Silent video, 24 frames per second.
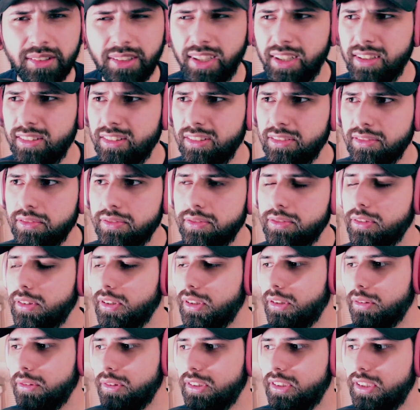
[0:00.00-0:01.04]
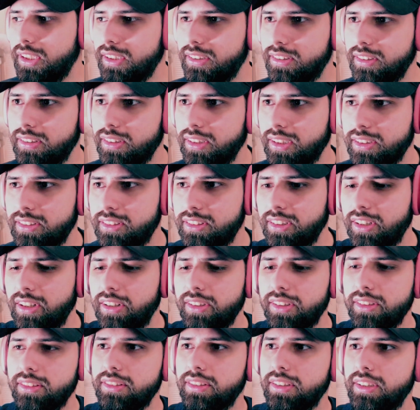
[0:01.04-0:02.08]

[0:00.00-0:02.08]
I don't know if Gregorian chants are like songs.